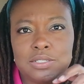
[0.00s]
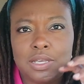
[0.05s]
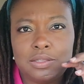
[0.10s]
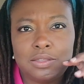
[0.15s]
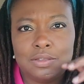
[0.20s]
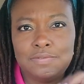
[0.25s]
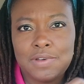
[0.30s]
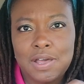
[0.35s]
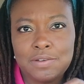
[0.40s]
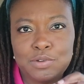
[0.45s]
like
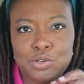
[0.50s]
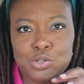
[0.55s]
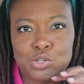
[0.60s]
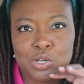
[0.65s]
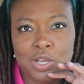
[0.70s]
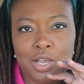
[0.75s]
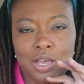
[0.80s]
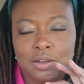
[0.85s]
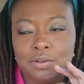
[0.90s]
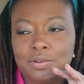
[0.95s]
the
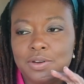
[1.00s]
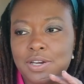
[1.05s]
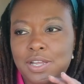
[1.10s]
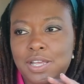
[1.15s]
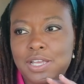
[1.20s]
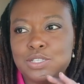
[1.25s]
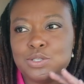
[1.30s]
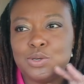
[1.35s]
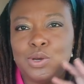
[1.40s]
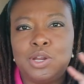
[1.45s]
500 calorie
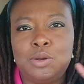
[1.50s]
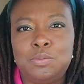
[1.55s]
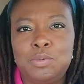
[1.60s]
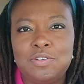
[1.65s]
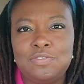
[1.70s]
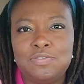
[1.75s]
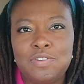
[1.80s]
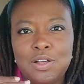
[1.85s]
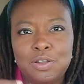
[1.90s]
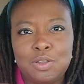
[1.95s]
days, are going to
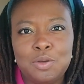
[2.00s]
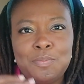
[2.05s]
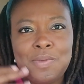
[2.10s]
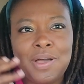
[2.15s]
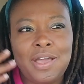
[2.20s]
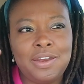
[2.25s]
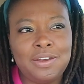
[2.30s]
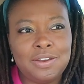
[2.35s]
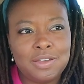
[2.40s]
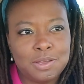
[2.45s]
be followed
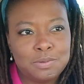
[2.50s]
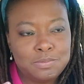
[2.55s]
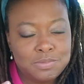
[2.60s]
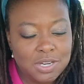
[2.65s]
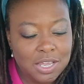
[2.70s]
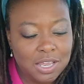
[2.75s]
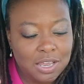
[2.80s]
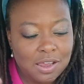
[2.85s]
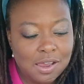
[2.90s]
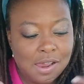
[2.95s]
by an up
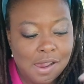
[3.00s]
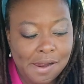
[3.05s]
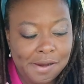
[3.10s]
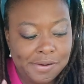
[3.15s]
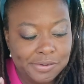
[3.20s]
day